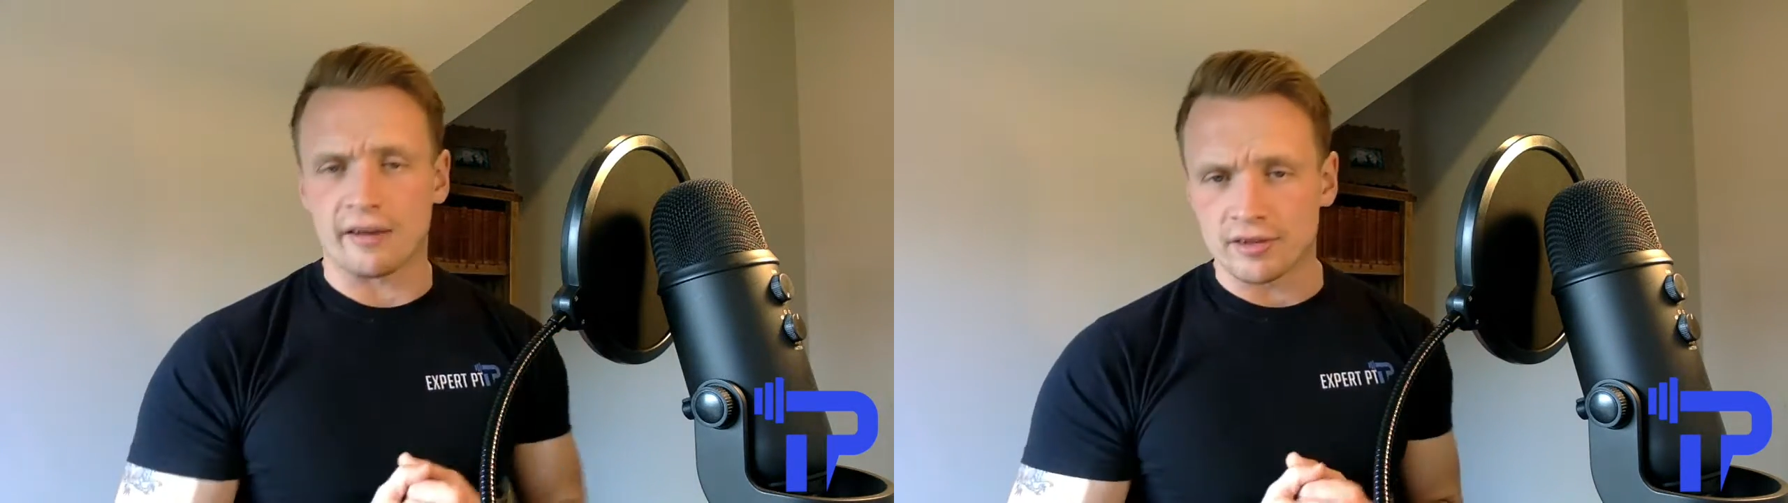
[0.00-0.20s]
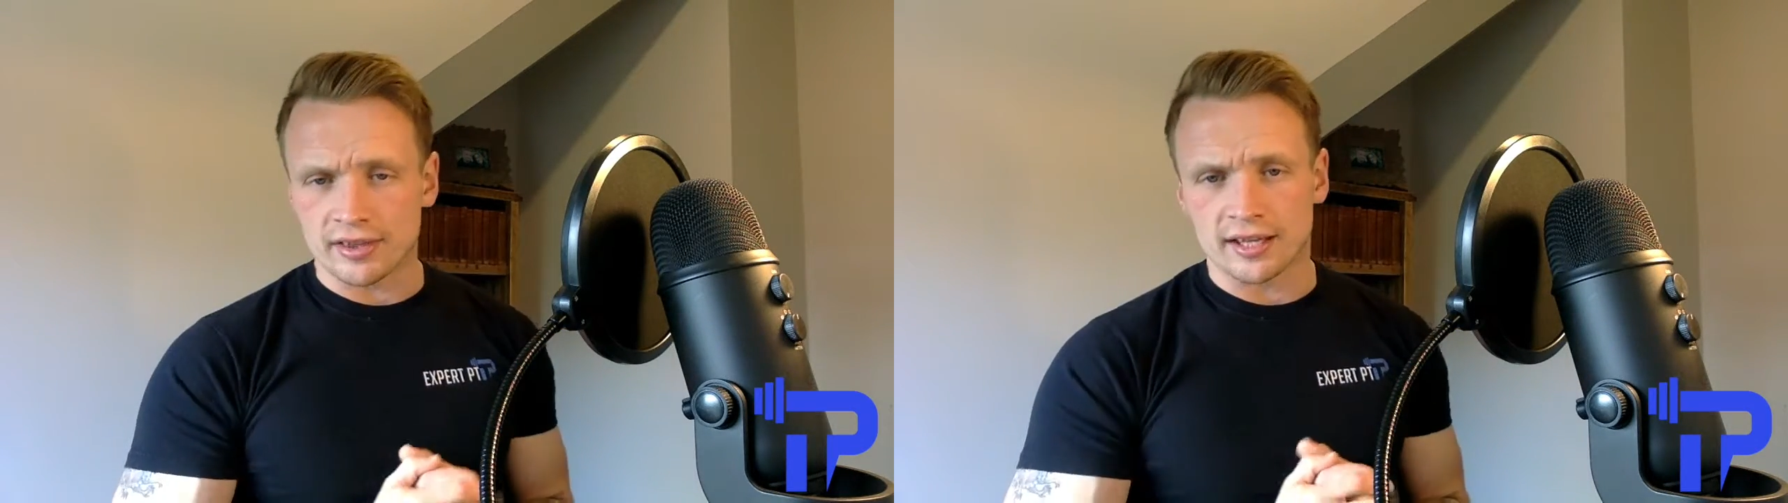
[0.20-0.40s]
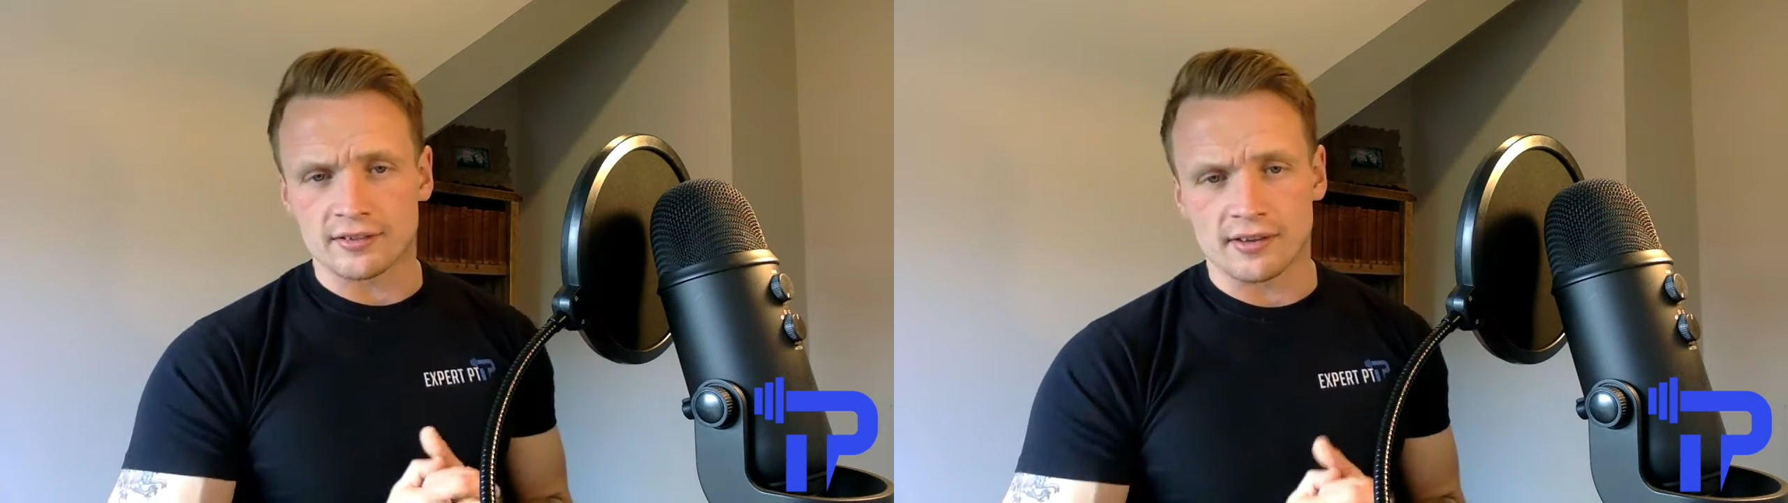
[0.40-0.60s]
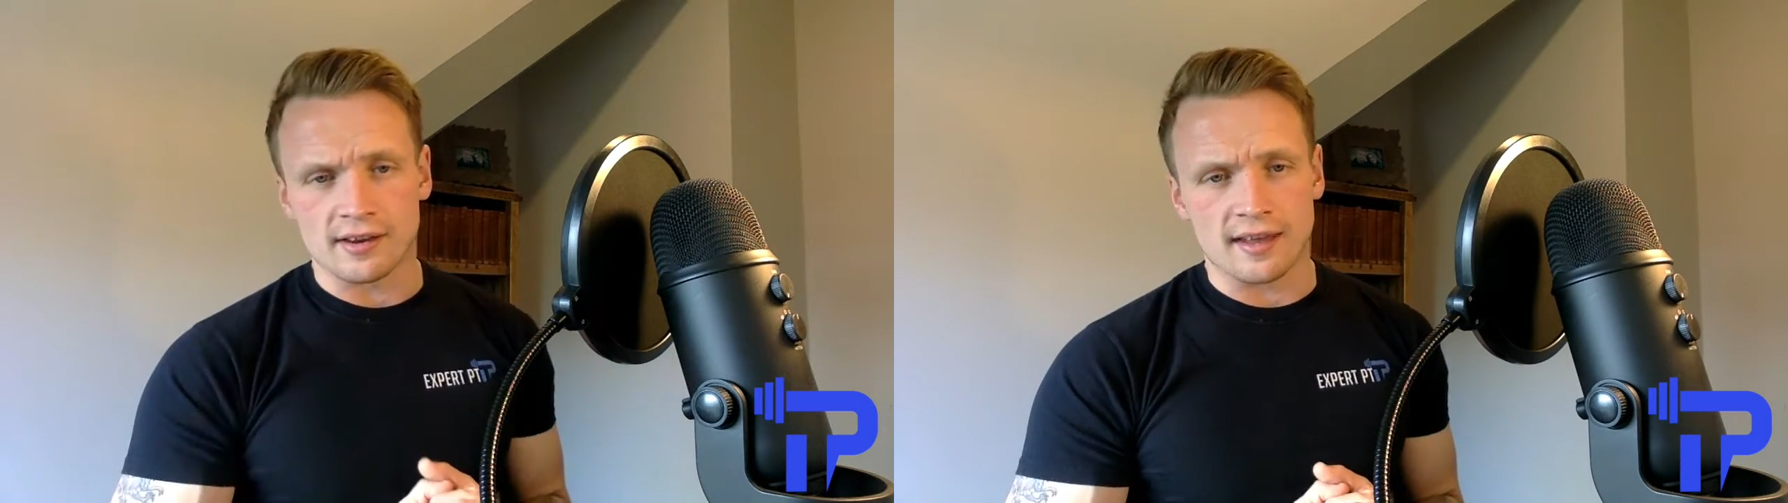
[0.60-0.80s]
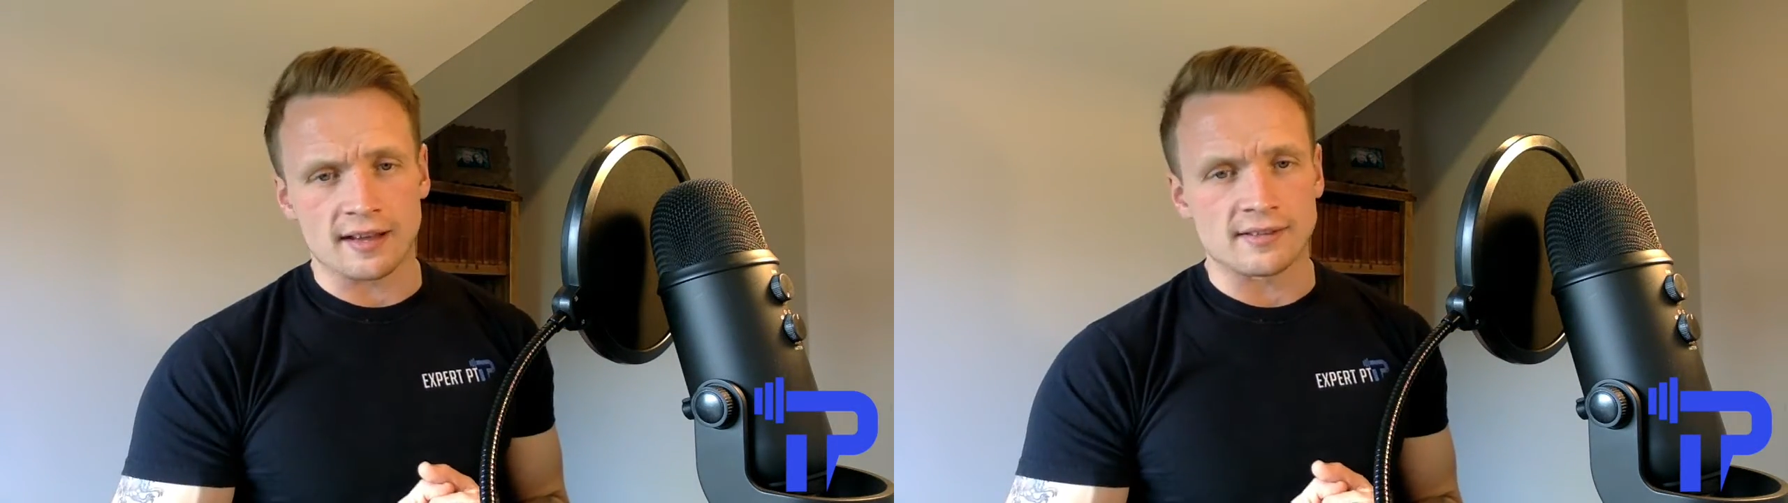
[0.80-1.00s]
everything to
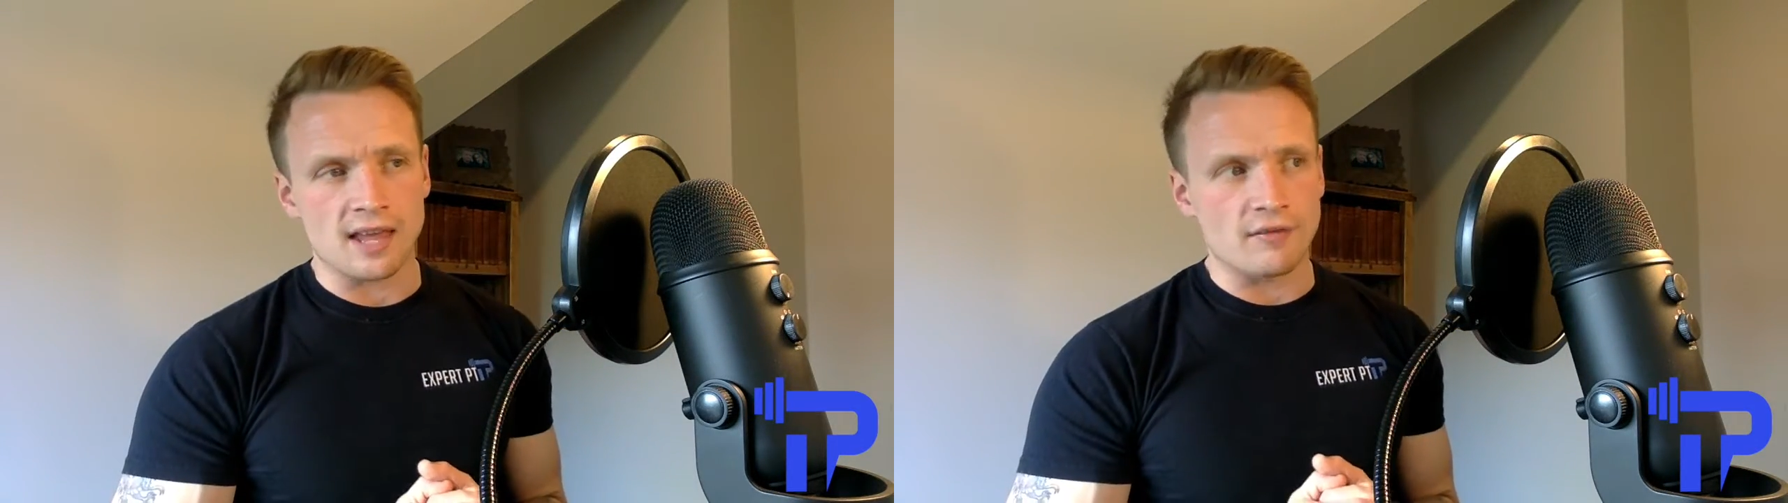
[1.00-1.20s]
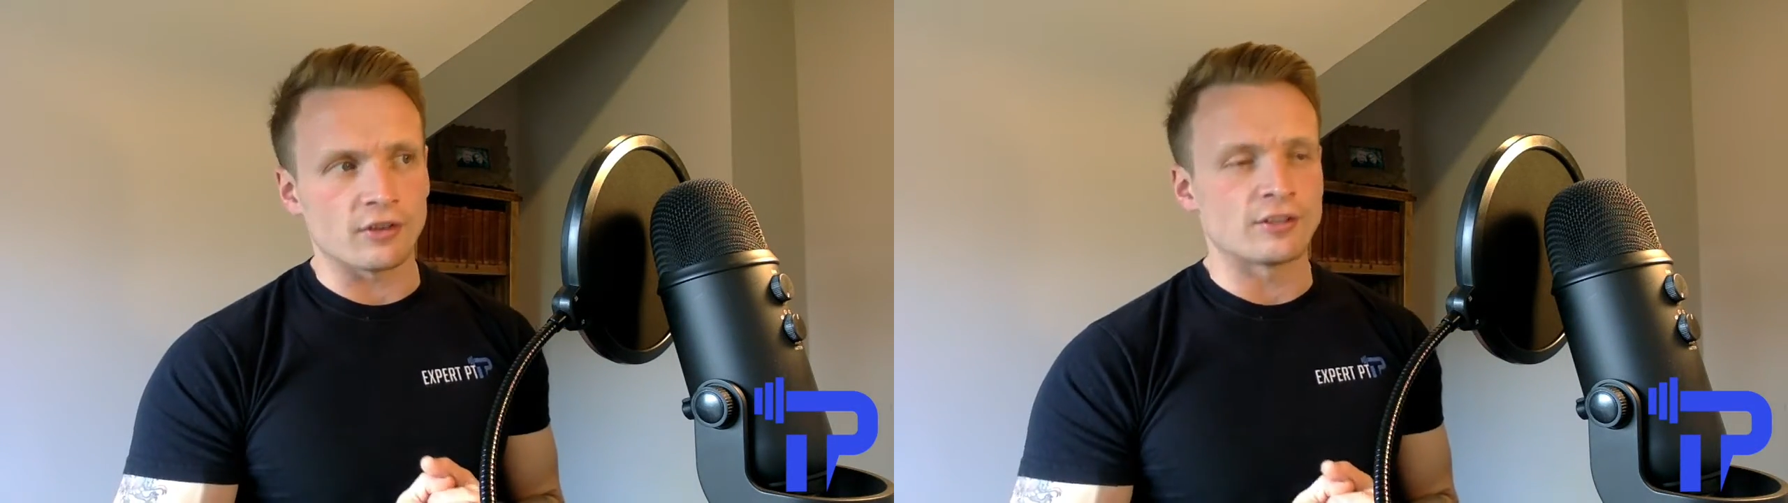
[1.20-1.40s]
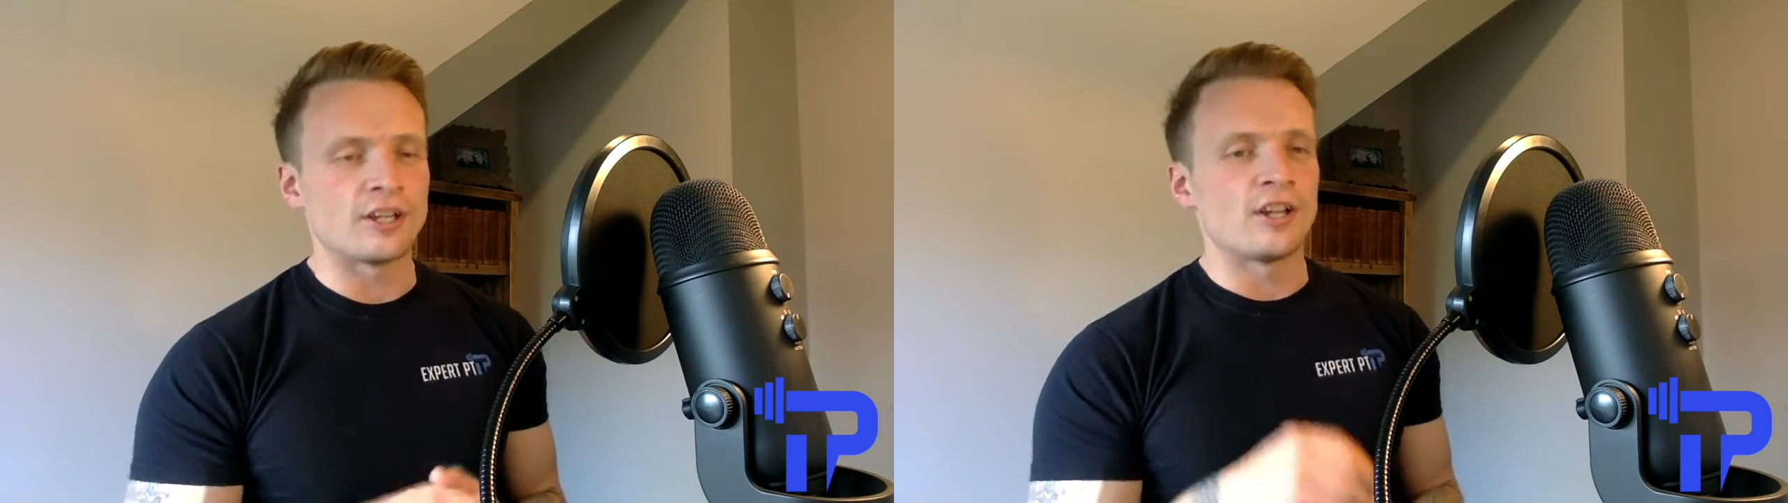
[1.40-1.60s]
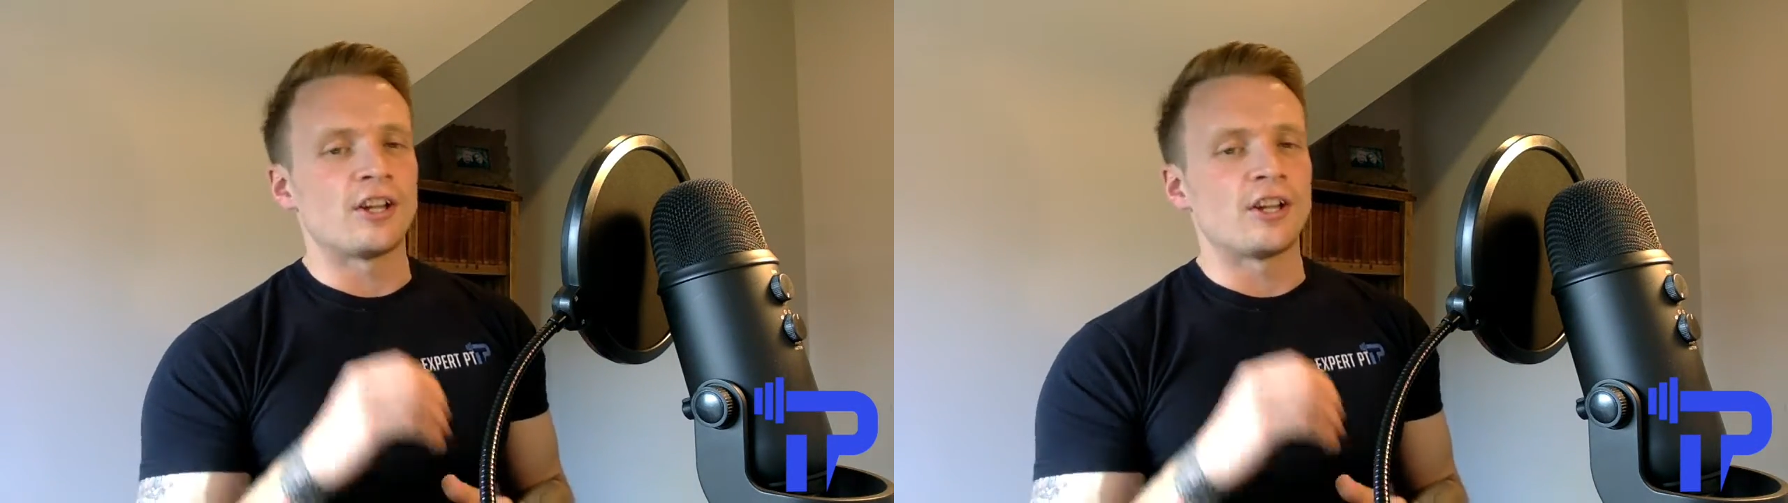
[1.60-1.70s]
the next level.